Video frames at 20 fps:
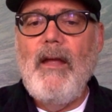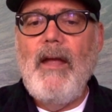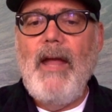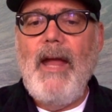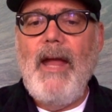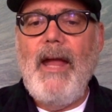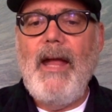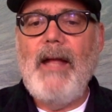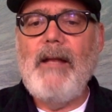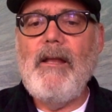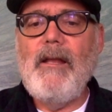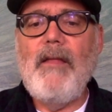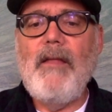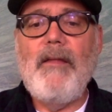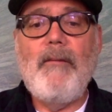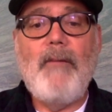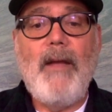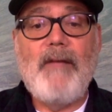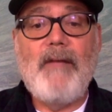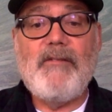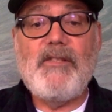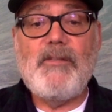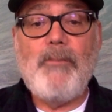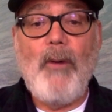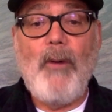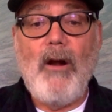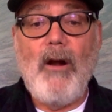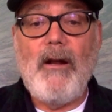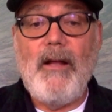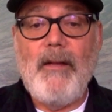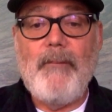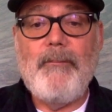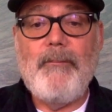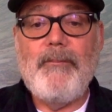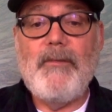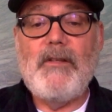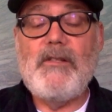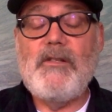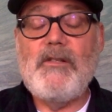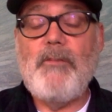And then we have Sparta.
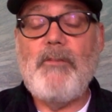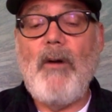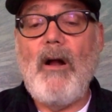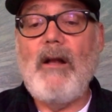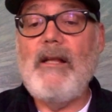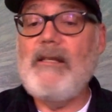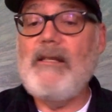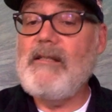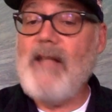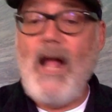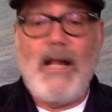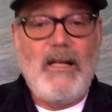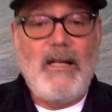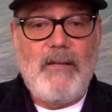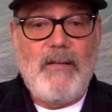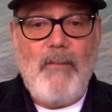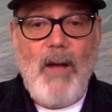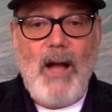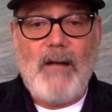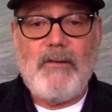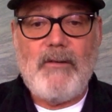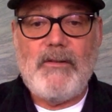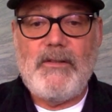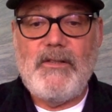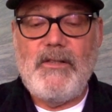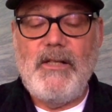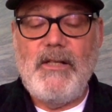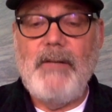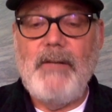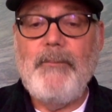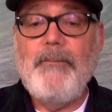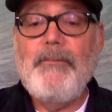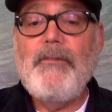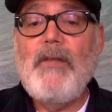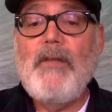Sparta is not a democracy.